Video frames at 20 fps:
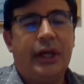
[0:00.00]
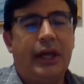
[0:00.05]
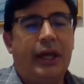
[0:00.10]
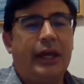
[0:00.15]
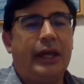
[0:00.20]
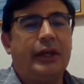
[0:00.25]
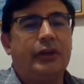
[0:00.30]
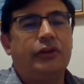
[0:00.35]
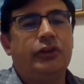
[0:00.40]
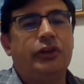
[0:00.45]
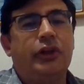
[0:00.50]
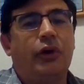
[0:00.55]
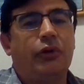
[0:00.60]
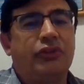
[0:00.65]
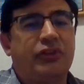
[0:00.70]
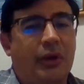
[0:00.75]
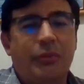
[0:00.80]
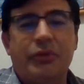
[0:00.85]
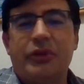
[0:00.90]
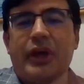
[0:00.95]
And, you know,
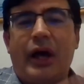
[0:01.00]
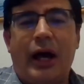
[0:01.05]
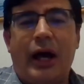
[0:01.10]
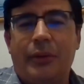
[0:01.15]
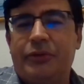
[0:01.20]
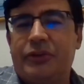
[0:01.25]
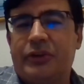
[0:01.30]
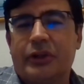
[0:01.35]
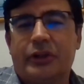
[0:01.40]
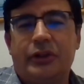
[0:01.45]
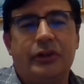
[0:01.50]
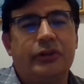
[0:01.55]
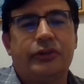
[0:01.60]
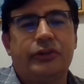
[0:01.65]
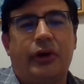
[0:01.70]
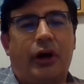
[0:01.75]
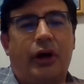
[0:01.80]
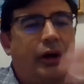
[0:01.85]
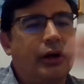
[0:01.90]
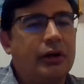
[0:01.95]
some of the
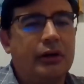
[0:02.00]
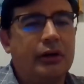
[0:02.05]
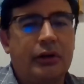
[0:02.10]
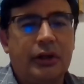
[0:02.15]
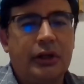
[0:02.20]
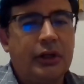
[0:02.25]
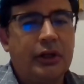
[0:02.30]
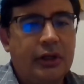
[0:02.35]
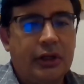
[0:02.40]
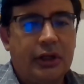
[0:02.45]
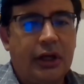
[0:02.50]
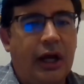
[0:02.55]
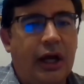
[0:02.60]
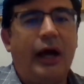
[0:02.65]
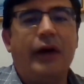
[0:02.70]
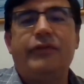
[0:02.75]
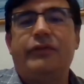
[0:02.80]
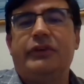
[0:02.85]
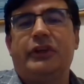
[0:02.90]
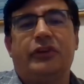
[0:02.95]
obstacles are
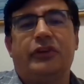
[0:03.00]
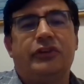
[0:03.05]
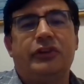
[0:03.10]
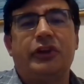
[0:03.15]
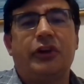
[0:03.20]
obvious.